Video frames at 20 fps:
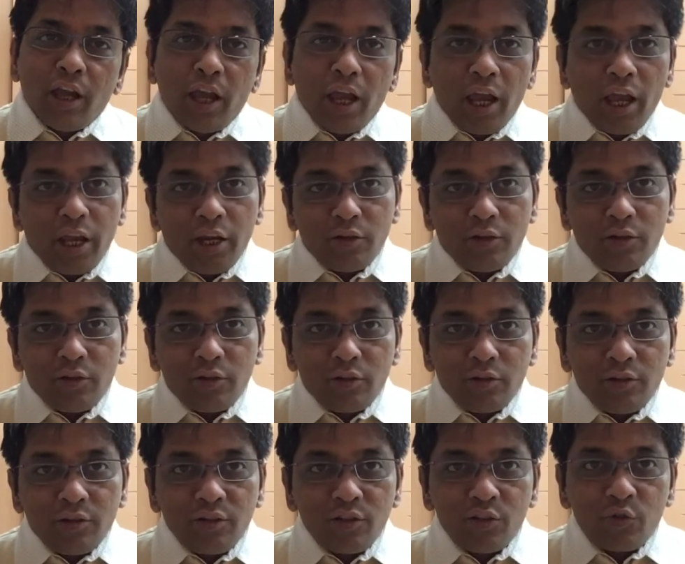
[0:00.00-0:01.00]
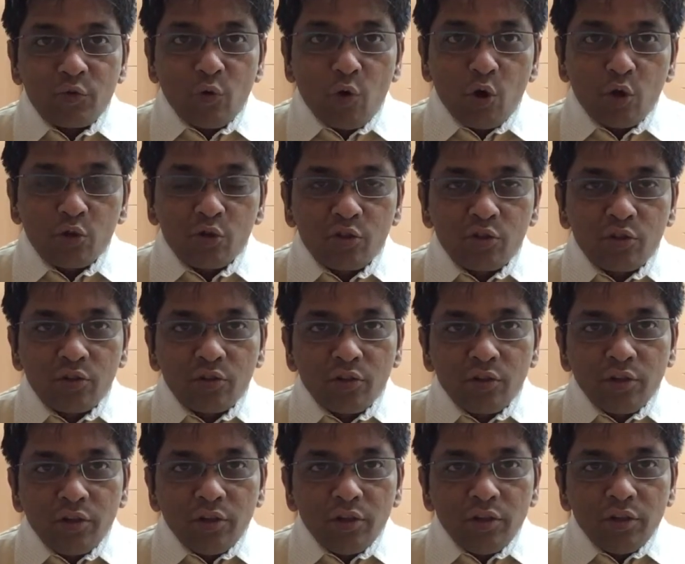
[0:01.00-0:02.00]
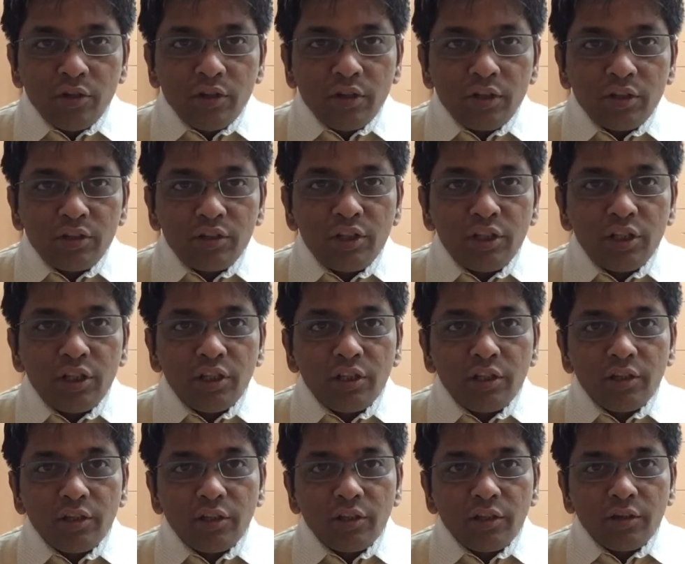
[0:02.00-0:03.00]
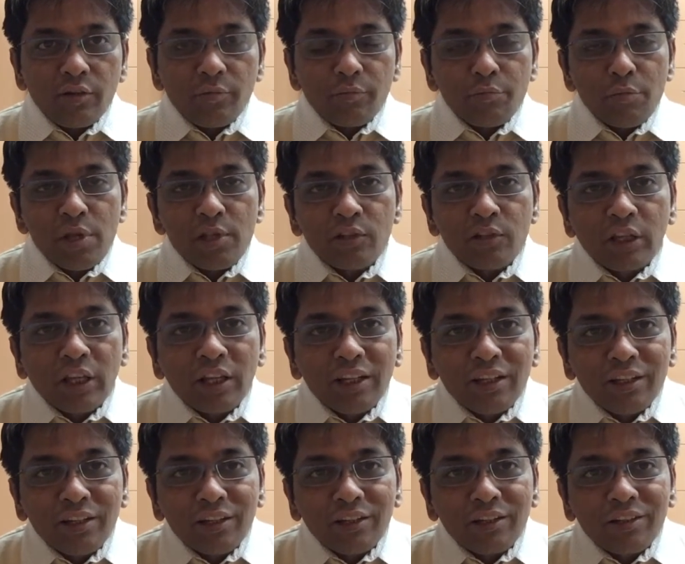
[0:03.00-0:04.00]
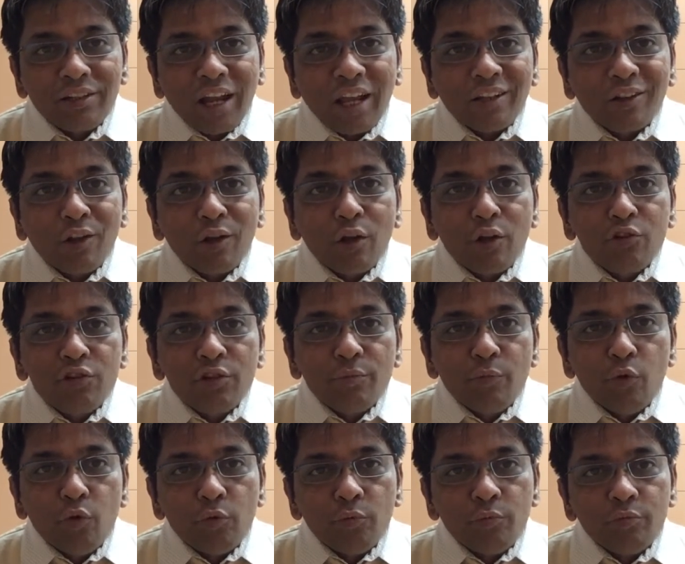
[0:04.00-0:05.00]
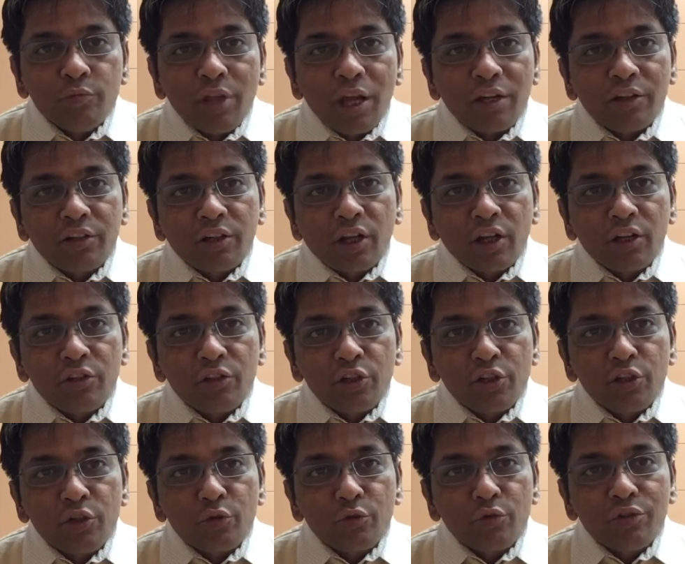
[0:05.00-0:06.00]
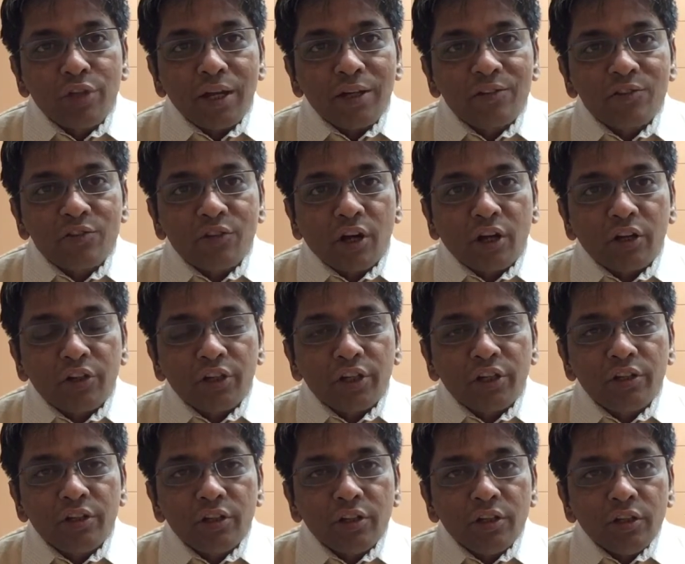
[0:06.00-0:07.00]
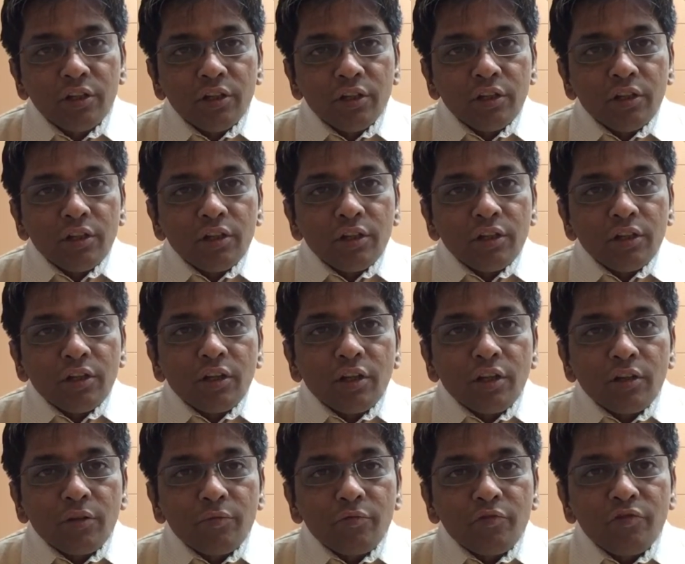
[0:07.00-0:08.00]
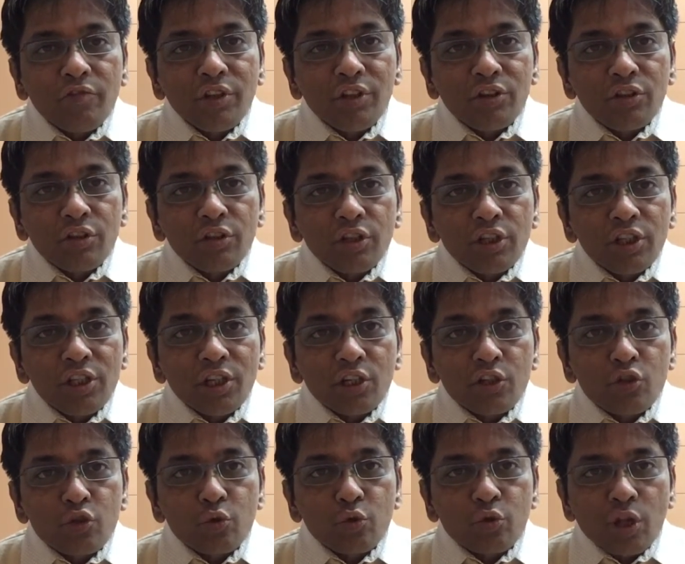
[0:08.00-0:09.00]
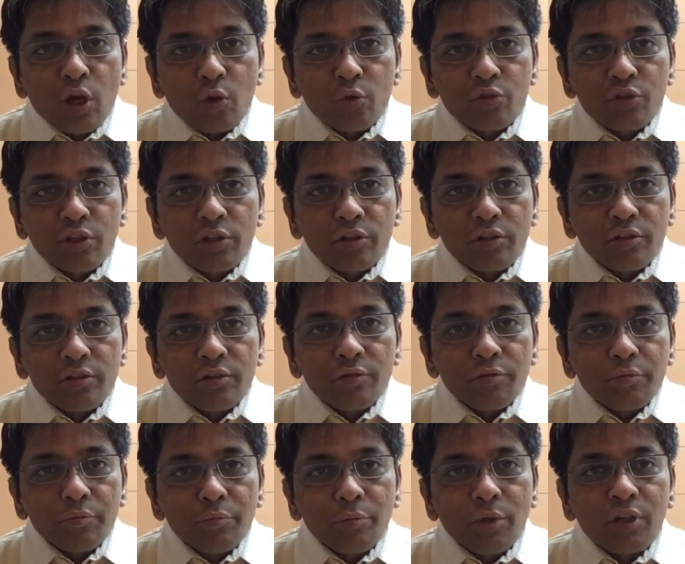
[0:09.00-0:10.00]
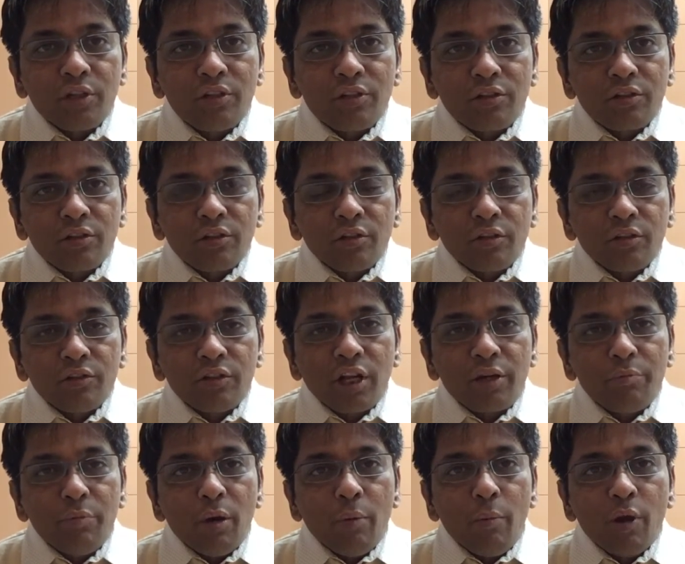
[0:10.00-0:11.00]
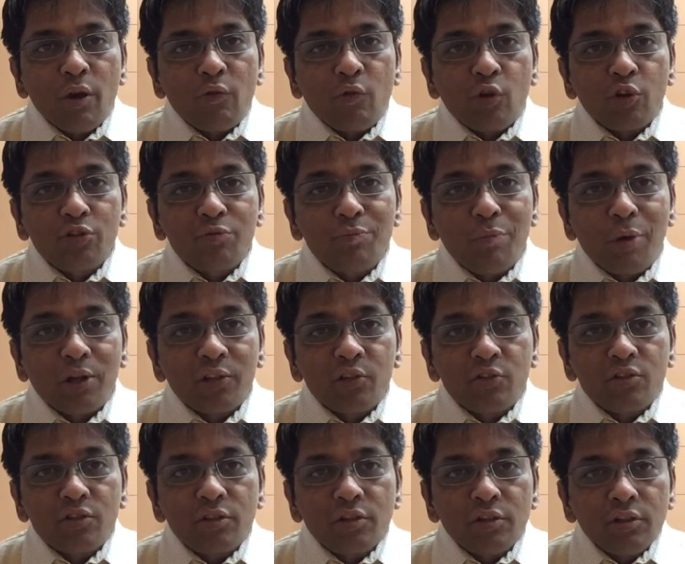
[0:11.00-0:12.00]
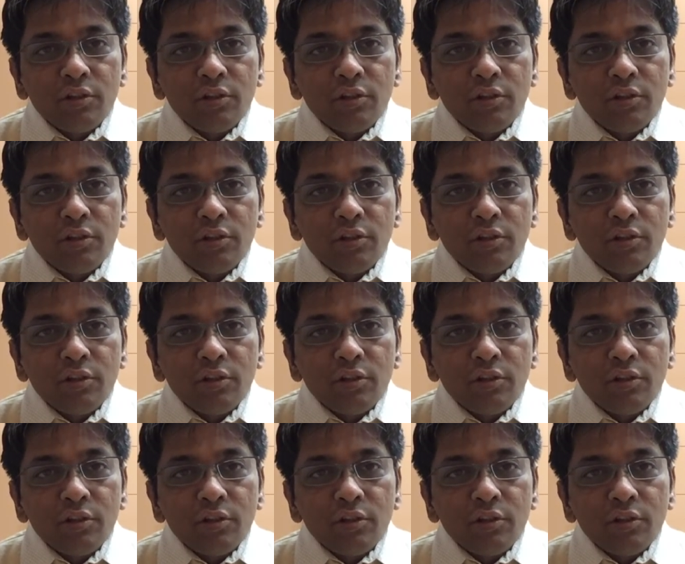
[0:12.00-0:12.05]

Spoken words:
and it was the basically a technology boom that continued, that started with year 2000, but that bubble was burst